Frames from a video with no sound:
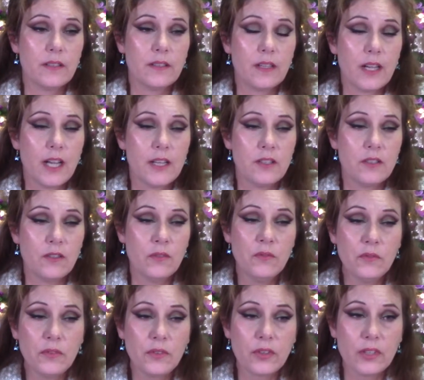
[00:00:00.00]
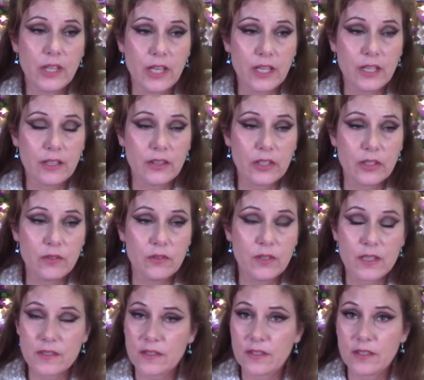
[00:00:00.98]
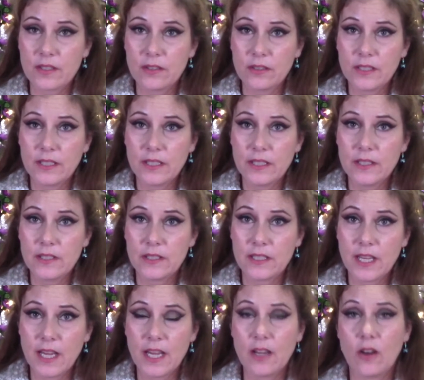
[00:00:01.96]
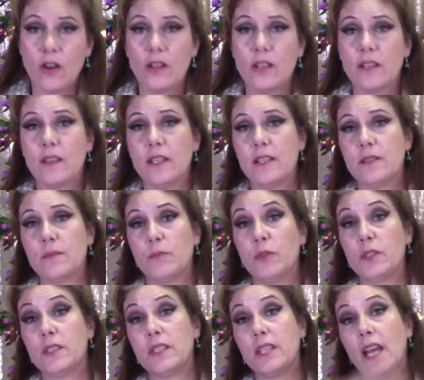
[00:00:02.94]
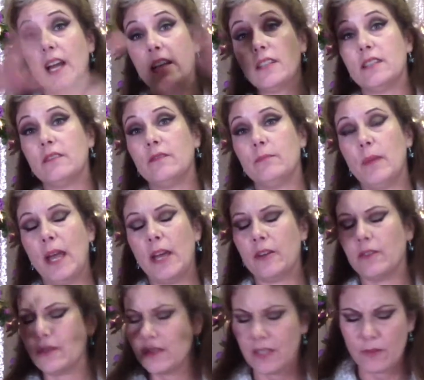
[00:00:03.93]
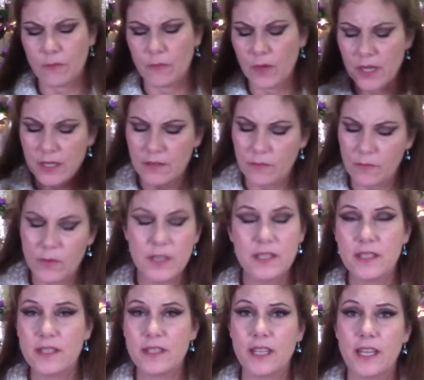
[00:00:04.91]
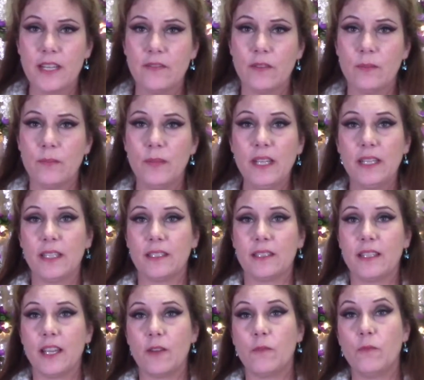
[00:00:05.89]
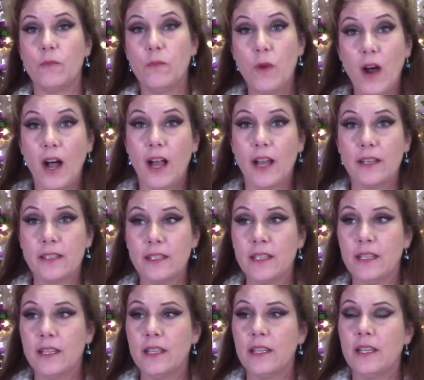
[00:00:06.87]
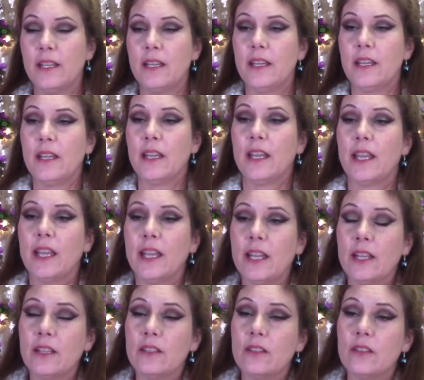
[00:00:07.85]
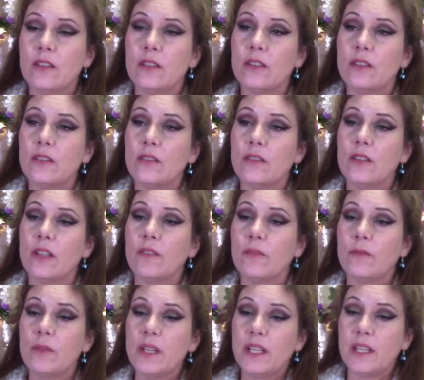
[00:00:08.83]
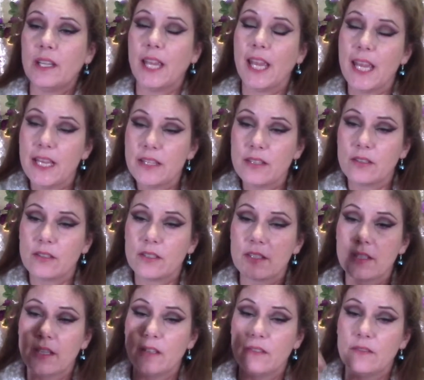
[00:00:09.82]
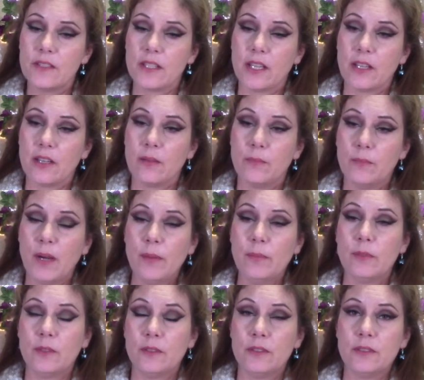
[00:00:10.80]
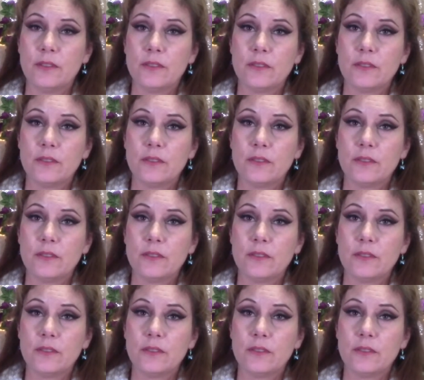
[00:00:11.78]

I don't think that you necessarily need to take all of these protective manners. Like, what does that even mean? Like, what? And if we encase ourselves in a bubble,